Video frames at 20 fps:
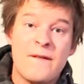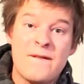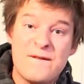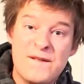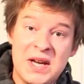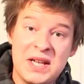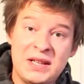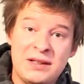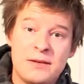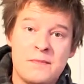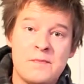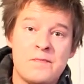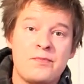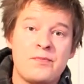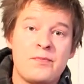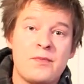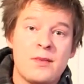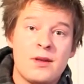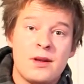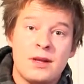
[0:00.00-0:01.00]
fit
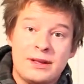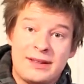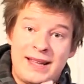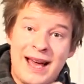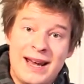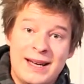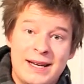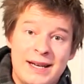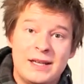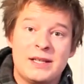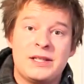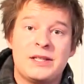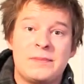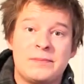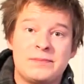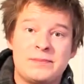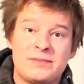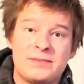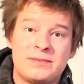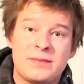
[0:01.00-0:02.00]
tannins
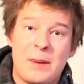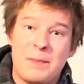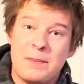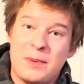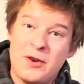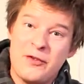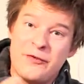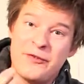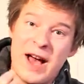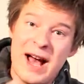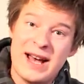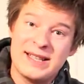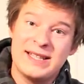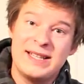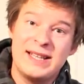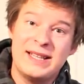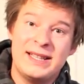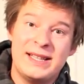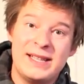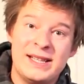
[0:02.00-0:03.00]
a bit of
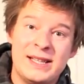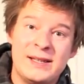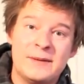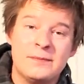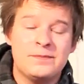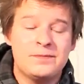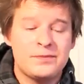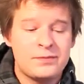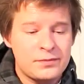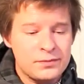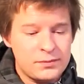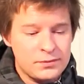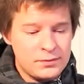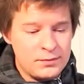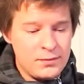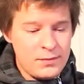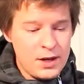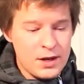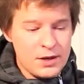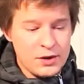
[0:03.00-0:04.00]
acidity
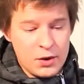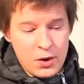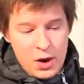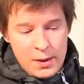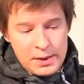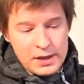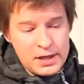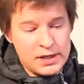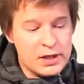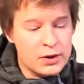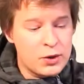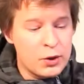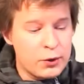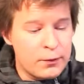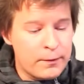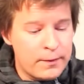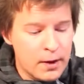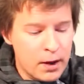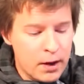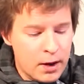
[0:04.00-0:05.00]
so I mean, it's a
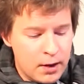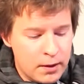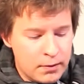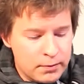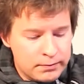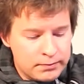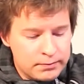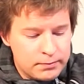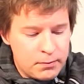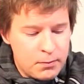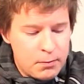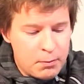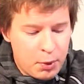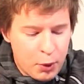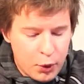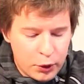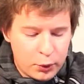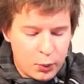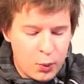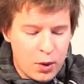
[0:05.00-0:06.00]
good uh,
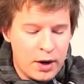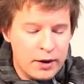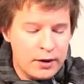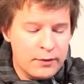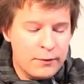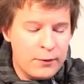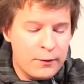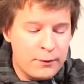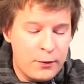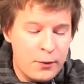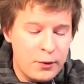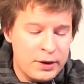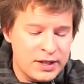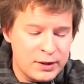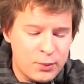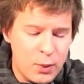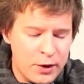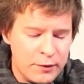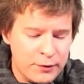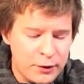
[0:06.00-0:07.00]
port wine for food.
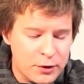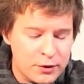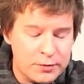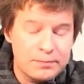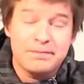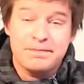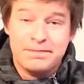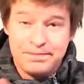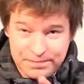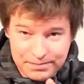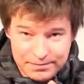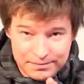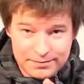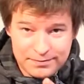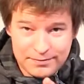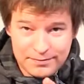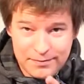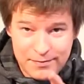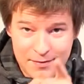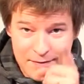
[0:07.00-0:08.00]
It's one of those.
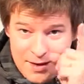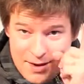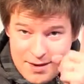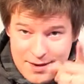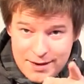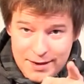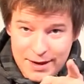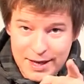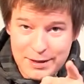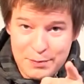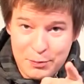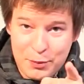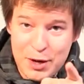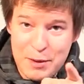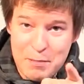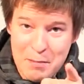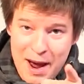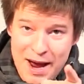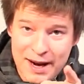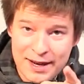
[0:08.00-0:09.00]
Let's
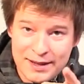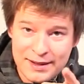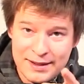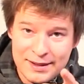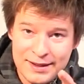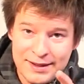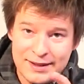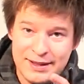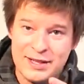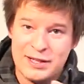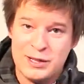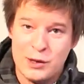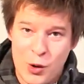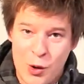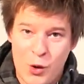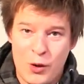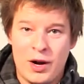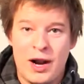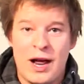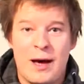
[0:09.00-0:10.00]
bring back the
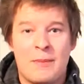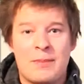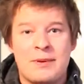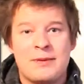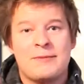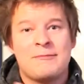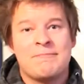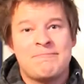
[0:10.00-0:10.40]
slow clap.